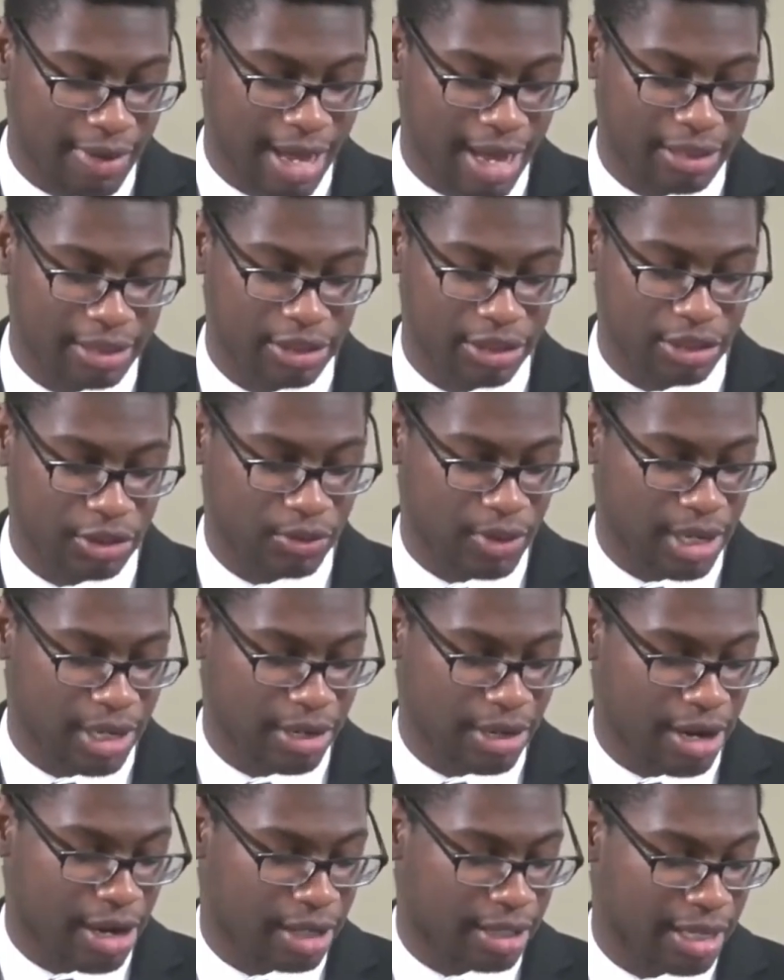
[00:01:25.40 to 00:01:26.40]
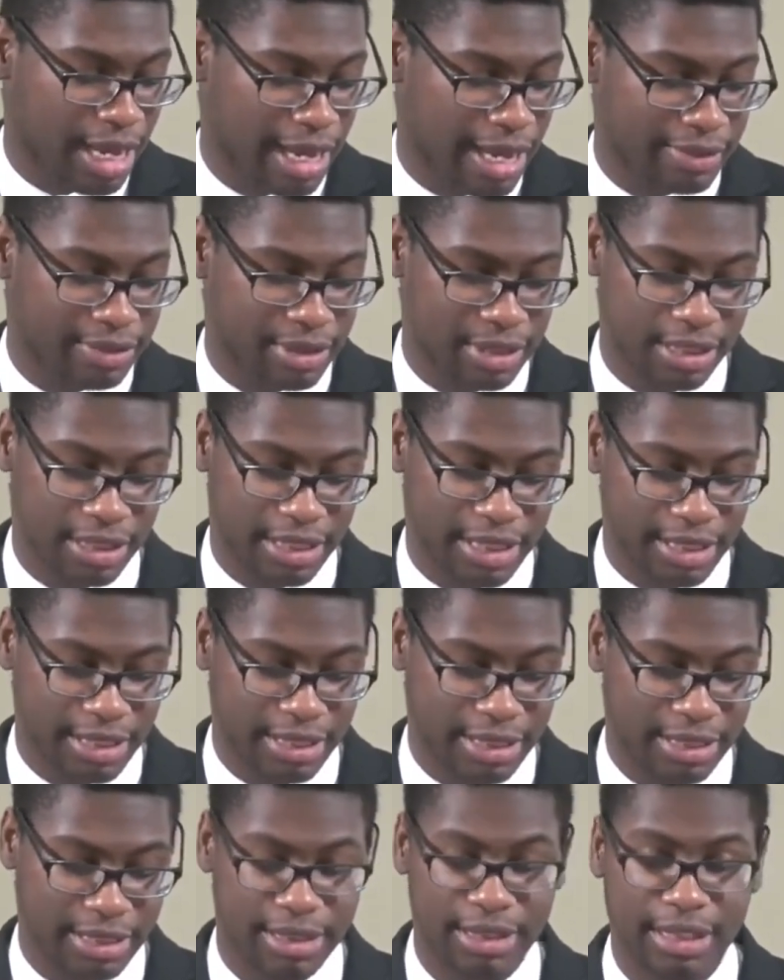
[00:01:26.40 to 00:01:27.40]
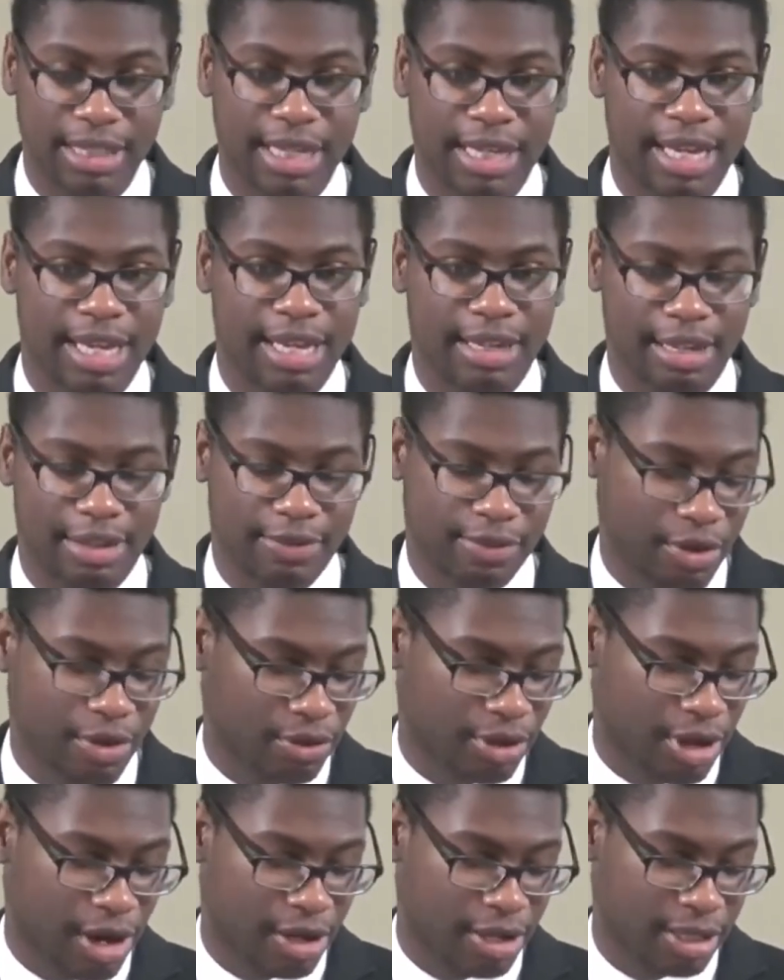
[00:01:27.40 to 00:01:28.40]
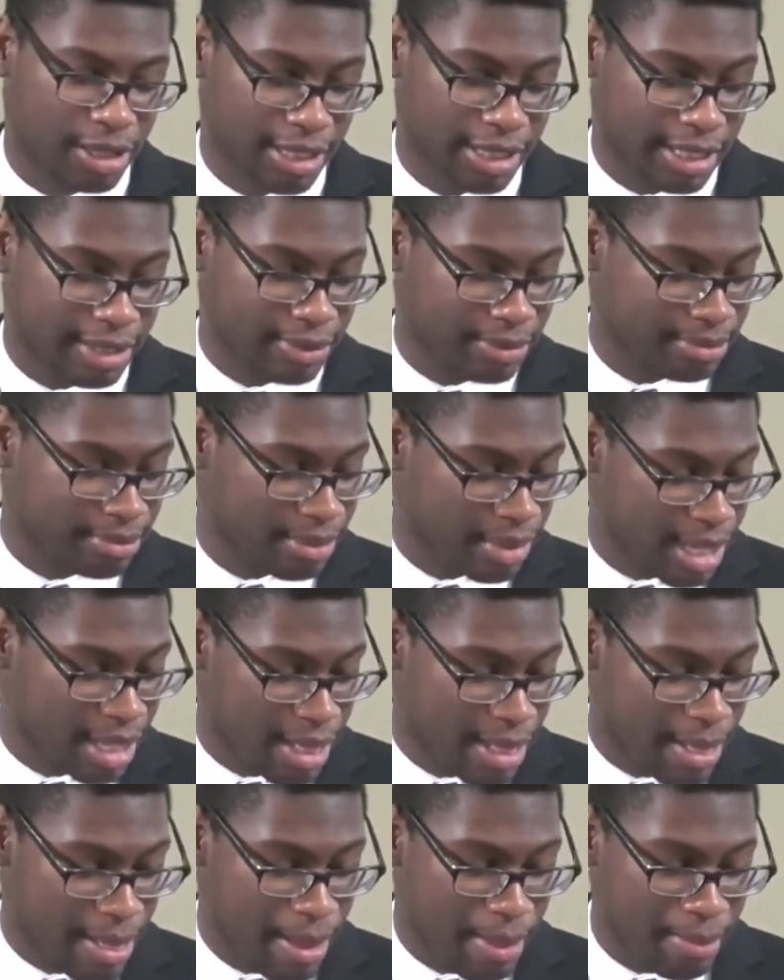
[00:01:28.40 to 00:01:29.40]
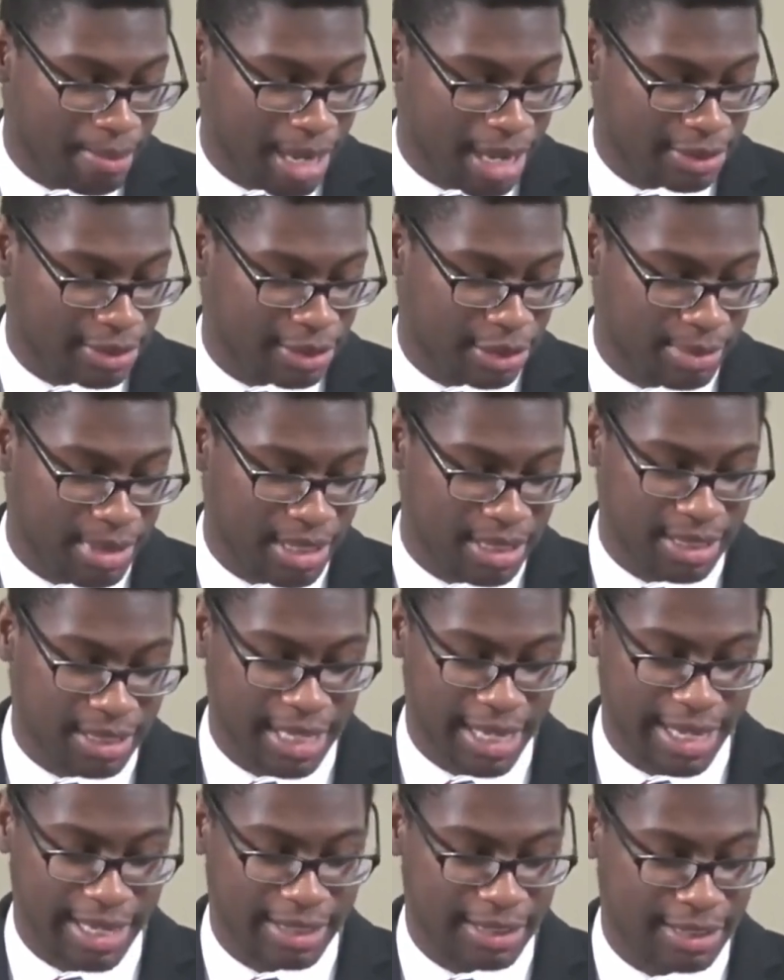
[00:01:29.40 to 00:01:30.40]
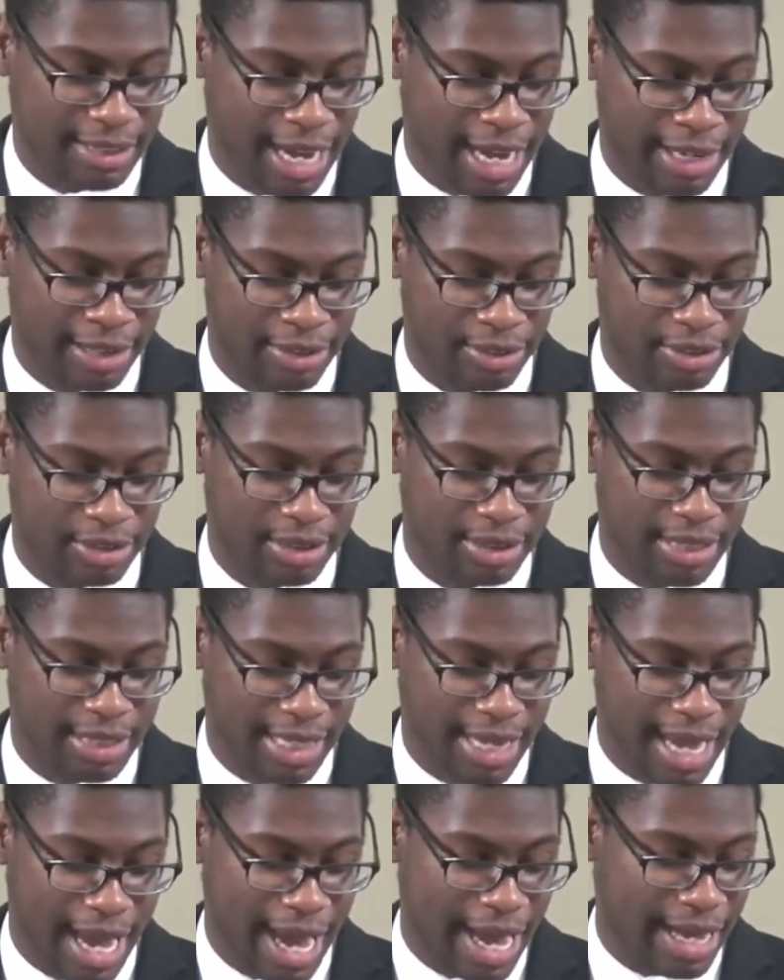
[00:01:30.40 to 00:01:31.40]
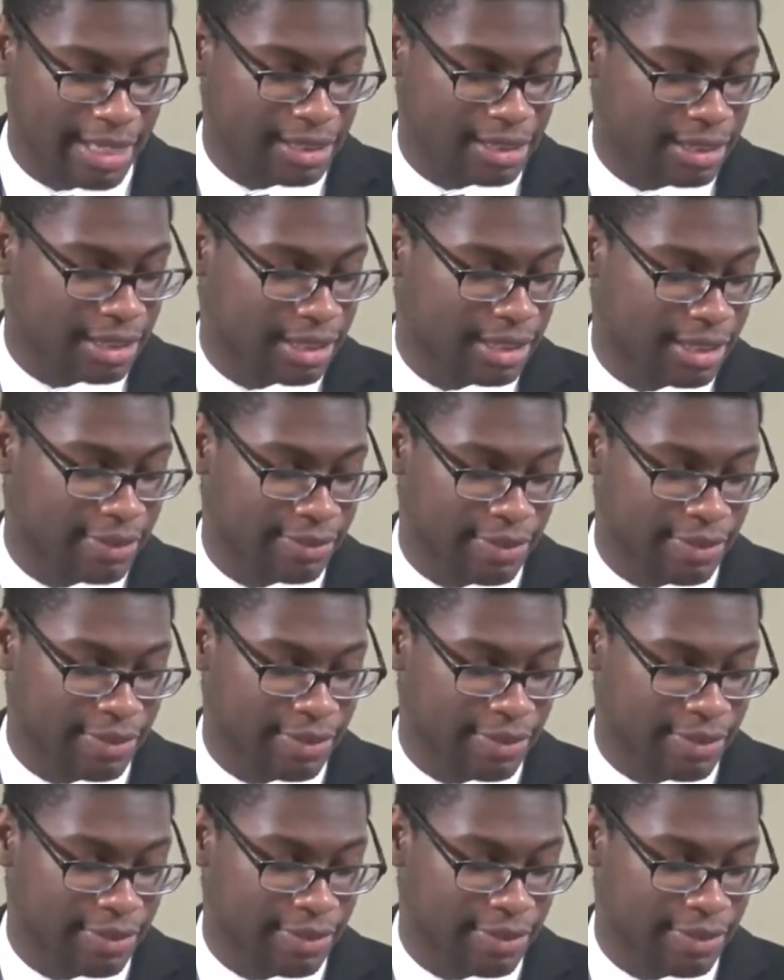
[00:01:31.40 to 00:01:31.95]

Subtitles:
of how to surrender our lives to Jesus and live wholeheartedly. My sermon today is titled, The Guide to